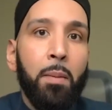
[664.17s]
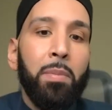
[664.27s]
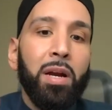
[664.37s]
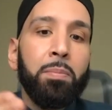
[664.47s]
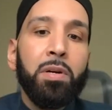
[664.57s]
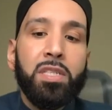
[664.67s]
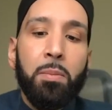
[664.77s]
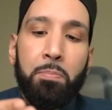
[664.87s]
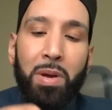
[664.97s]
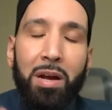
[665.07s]
but it puts a
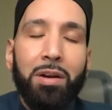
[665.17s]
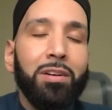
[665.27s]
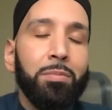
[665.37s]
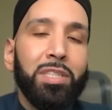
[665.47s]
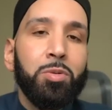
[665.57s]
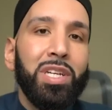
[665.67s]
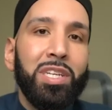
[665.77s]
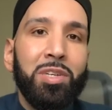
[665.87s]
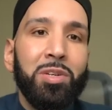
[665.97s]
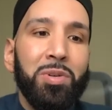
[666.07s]
barrier between
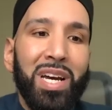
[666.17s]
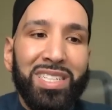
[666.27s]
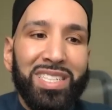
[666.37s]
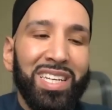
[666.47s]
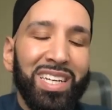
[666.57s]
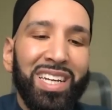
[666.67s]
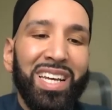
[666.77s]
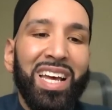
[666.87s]
you and sin.